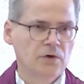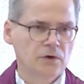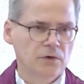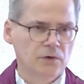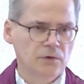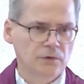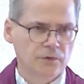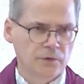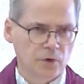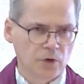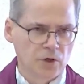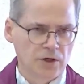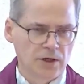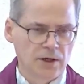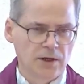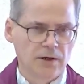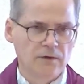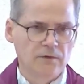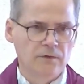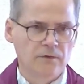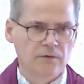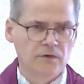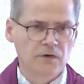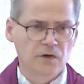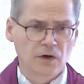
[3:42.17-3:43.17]
to
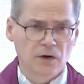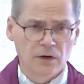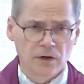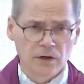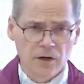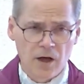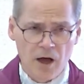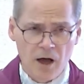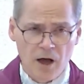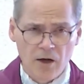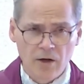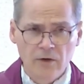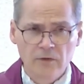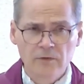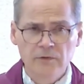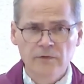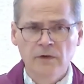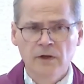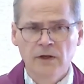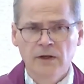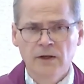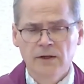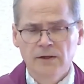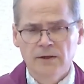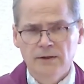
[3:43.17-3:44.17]
forgive, to
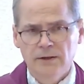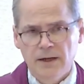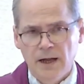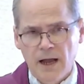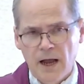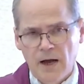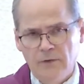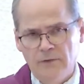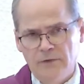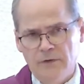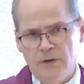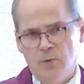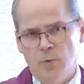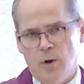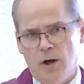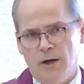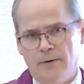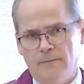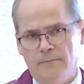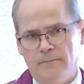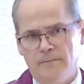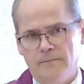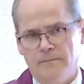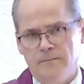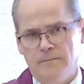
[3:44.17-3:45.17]
love everyone.